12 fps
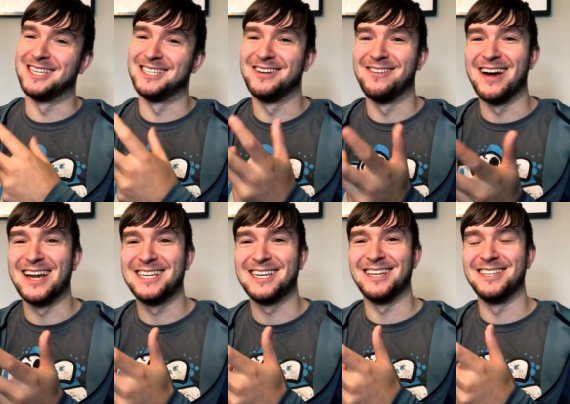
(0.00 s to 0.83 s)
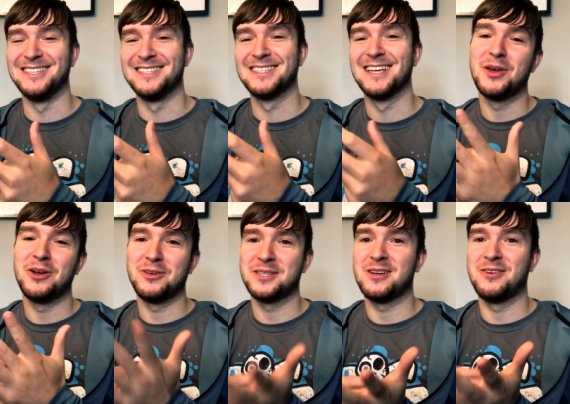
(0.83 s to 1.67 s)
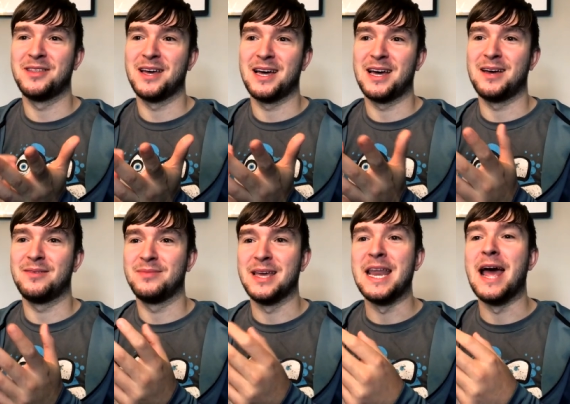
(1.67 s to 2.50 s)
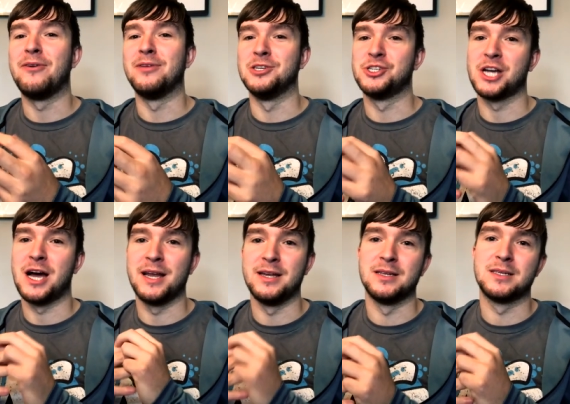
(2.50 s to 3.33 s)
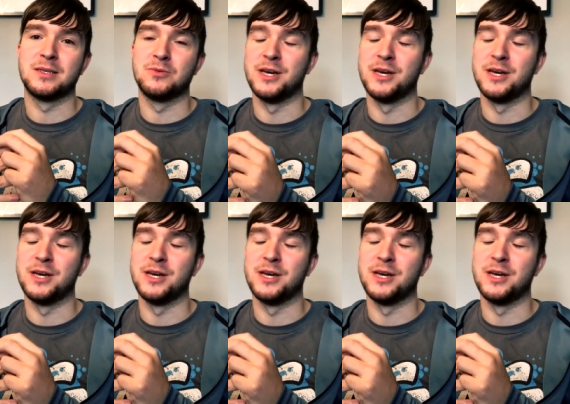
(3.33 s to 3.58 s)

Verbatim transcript: situations, but also their inherent shyness,